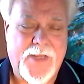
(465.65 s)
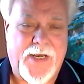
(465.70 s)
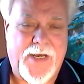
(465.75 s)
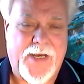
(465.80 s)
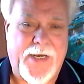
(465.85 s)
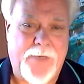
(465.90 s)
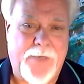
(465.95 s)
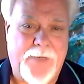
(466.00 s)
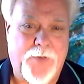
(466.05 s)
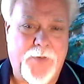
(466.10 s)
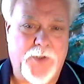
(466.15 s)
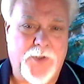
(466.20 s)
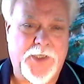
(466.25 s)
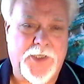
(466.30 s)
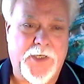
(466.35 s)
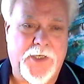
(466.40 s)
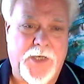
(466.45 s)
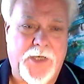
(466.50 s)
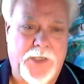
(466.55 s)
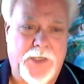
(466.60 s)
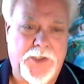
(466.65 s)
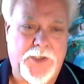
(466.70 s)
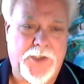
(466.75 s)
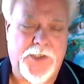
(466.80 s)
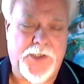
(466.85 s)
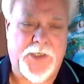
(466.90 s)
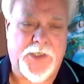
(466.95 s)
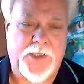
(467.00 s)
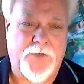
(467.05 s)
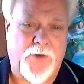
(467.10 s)
I had post concussion
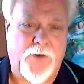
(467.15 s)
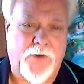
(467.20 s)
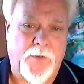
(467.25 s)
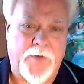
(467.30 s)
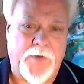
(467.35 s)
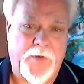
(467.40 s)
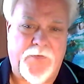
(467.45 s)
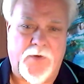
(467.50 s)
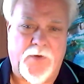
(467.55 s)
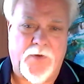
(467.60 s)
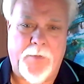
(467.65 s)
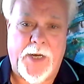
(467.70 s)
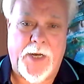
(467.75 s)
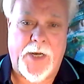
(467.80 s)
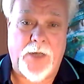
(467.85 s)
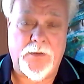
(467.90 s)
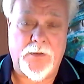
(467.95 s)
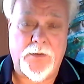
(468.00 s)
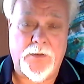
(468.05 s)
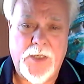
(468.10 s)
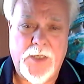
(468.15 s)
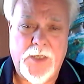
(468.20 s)
syndrome, and for about